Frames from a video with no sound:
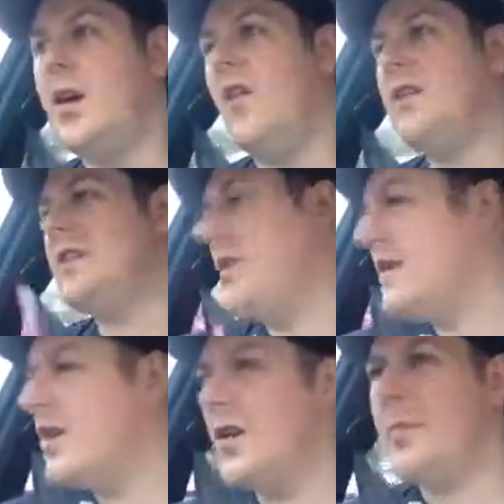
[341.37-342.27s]
Obviously, when
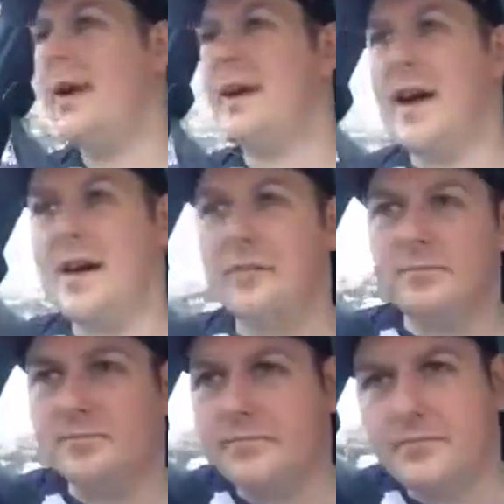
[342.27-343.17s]
you go to bed at night
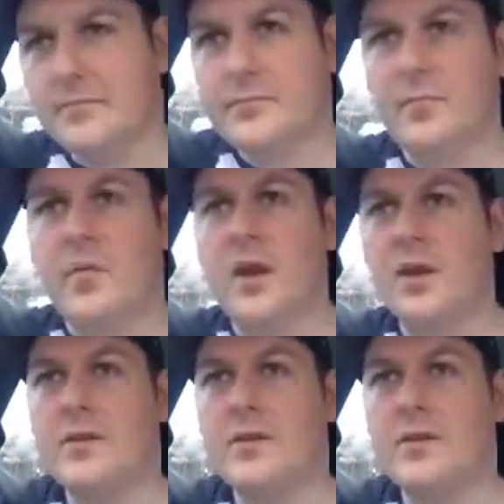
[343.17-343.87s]
and